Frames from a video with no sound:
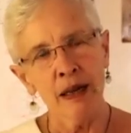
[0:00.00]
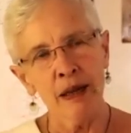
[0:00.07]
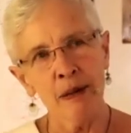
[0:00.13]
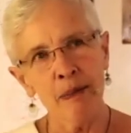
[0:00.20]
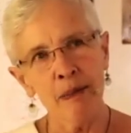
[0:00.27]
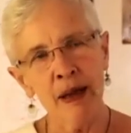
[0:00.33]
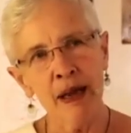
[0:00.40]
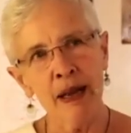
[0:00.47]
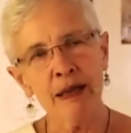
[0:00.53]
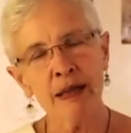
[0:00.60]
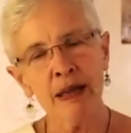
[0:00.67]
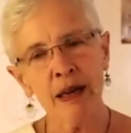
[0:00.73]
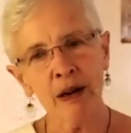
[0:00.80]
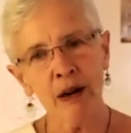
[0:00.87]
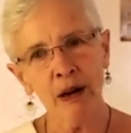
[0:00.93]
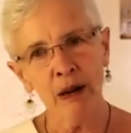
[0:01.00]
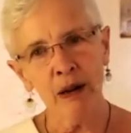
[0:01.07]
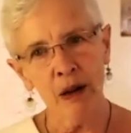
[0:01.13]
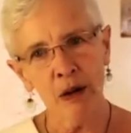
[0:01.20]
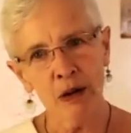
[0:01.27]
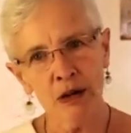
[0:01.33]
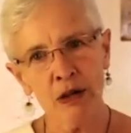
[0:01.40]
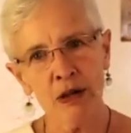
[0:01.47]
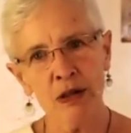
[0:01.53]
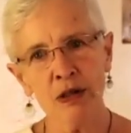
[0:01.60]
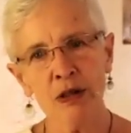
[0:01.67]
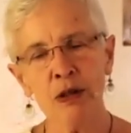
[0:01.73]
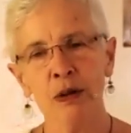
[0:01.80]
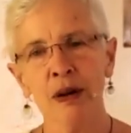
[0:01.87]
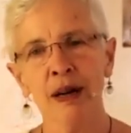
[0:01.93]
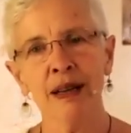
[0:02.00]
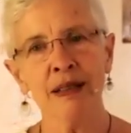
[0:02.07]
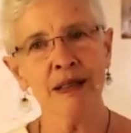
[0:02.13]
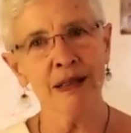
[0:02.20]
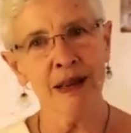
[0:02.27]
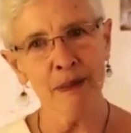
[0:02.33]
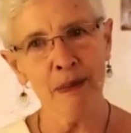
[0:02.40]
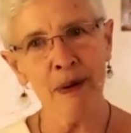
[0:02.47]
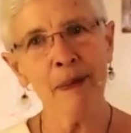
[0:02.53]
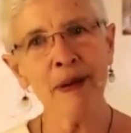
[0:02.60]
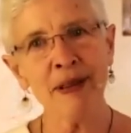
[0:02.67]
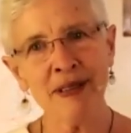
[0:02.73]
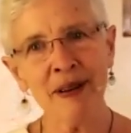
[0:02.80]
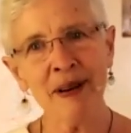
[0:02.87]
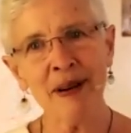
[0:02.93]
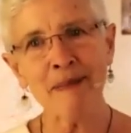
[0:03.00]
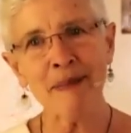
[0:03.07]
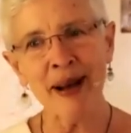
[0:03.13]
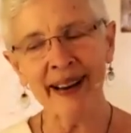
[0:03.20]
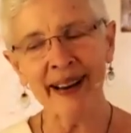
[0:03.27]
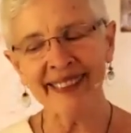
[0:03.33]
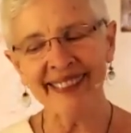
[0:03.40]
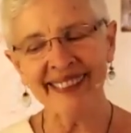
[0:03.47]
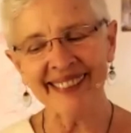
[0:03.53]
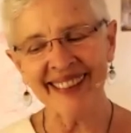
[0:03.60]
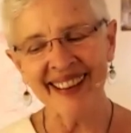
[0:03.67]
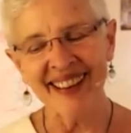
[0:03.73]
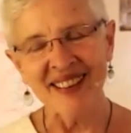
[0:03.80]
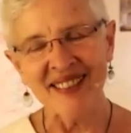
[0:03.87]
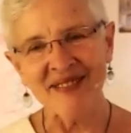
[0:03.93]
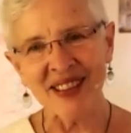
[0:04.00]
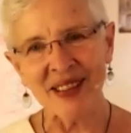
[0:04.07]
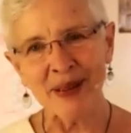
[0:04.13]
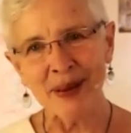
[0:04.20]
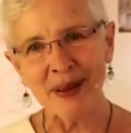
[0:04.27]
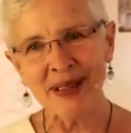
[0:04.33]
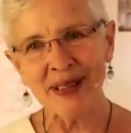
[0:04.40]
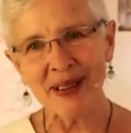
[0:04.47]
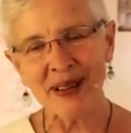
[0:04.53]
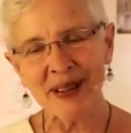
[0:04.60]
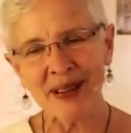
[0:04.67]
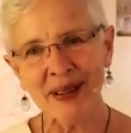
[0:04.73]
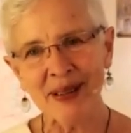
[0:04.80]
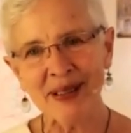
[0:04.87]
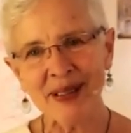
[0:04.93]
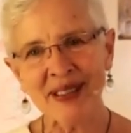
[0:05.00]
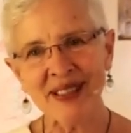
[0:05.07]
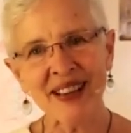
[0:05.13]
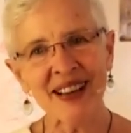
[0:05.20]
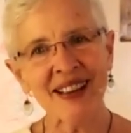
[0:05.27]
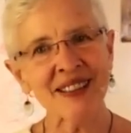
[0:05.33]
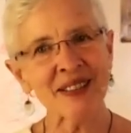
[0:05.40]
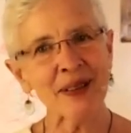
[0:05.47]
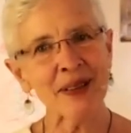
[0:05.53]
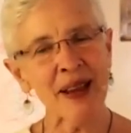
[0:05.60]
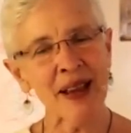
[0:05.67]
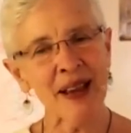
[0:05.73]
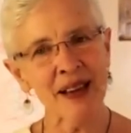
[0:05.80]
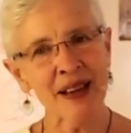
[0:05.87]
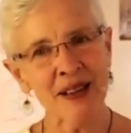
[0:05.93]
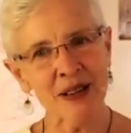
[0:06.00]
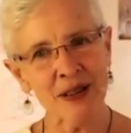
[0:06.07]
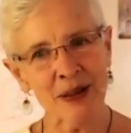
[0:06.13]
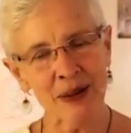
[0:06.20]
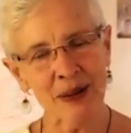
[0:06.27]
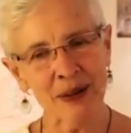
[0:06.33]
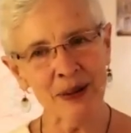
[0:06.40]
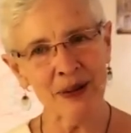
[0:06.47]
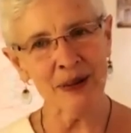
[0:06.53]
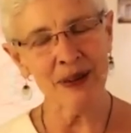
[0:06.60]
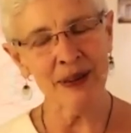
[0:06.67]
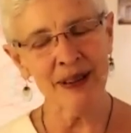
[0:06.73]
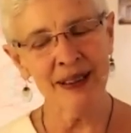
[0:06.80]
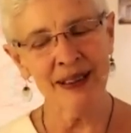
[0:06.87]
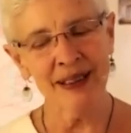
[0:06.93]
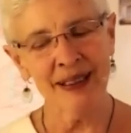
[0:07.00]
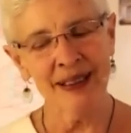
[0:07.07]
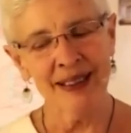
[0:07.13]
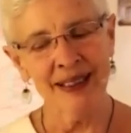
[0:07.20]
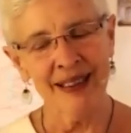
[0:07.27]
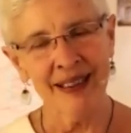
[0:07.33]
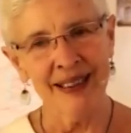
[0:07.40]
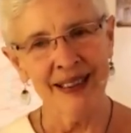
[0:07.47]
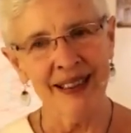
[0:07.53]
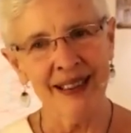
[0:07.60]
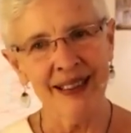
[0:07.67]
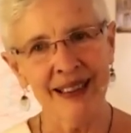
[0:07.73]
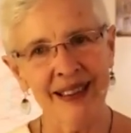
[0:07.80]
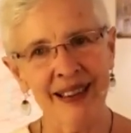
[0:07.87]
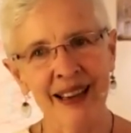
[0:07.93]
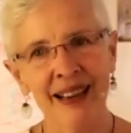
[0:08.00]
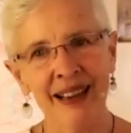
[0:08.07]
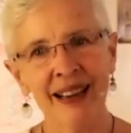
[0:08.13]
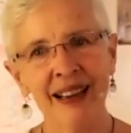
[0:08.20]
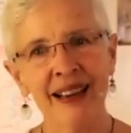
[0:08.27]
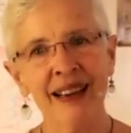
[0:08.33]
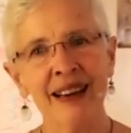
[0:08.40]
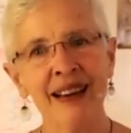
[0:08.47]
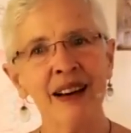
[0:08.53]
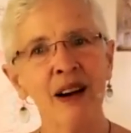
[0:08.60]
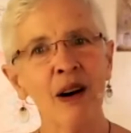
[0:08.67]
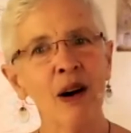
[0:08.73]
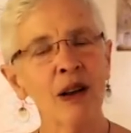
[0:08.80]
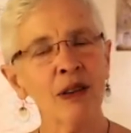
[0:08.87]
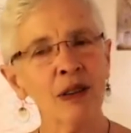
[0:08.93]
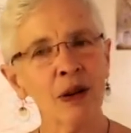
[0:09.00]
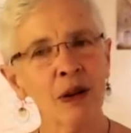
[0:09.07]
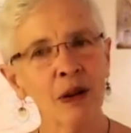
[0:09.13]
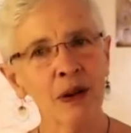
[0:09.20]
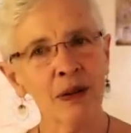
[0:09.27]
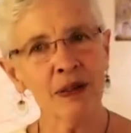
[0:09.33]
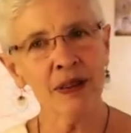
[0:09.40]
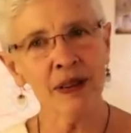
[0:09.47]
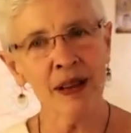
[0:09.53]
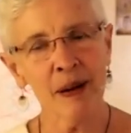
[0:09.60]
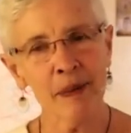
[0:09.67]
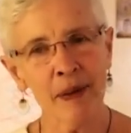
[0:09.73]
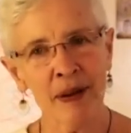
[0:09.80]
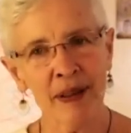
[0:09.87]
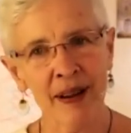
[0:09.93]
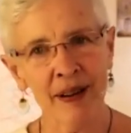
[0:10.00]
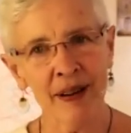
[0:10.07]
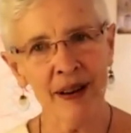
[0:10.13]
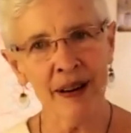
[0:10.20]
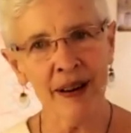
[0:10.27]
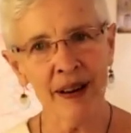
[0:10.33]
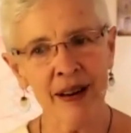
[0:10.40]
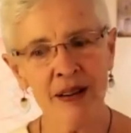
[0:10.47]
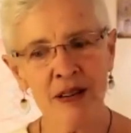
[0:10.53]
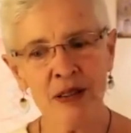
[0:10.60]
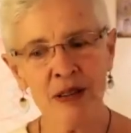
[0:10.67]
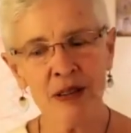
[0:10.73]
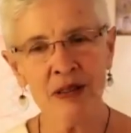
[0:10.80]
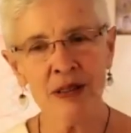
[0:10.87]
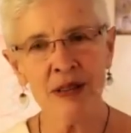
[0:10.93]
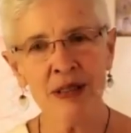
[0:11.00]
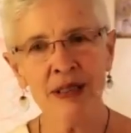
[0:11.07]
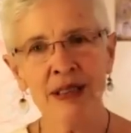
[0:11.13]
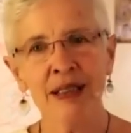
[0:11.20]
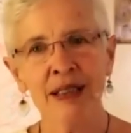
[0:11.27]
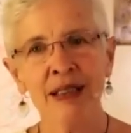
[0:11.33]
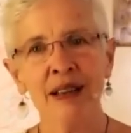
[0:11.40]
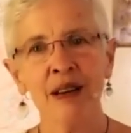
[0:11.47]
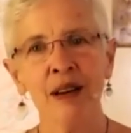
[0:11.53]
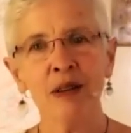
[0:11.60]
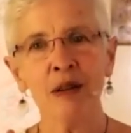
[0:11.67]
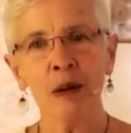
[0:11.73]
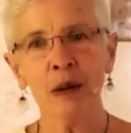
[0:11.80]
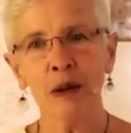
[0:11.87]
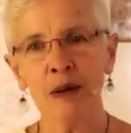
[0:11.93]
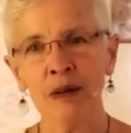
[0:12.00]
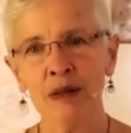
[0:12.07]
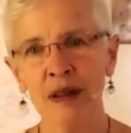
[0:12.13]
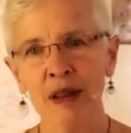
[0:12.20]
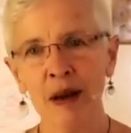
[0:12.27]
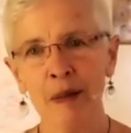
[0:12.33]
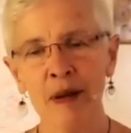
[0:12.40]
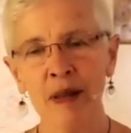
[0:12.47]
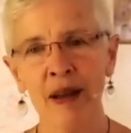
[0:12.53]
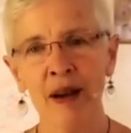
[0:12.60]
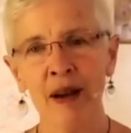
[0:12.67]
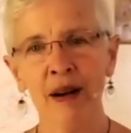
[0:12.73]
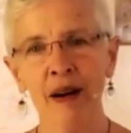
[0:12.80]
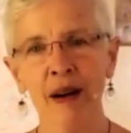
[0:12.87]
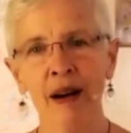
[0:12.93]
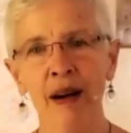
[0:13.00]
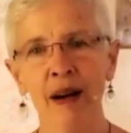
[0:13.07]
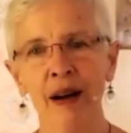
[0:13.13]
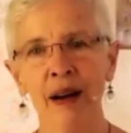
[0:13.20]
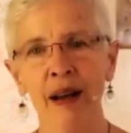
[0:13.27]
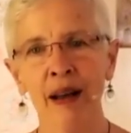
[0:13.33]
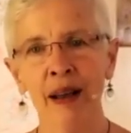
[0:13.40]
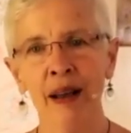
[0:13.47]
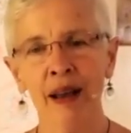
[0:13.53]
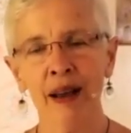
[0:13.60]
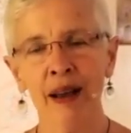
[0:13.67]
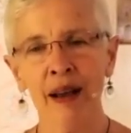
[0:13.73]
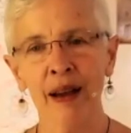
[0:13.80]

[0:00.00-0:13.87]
the beings that are closest to us, I promise I'll come back to this, but the ones that are closest to us are the angels. And also close to them are the archangels, and also close to them are the archai.